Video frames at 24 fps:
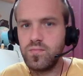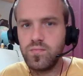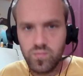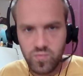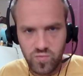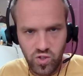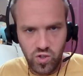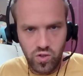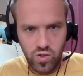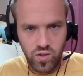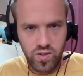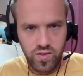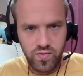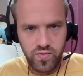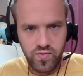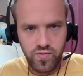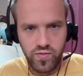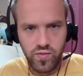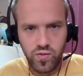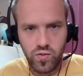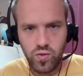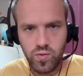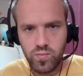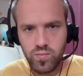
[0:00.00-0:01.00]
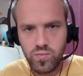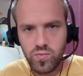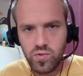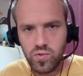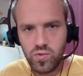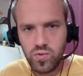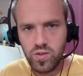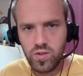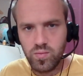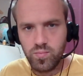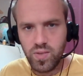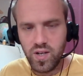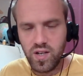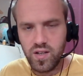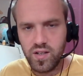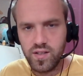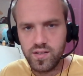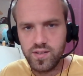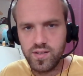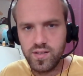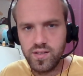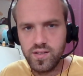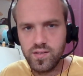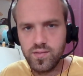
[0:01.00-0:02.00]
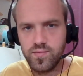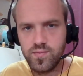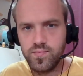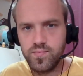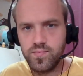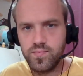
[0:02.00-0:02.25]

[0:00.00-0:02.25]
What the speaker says: Gonna inform all the parties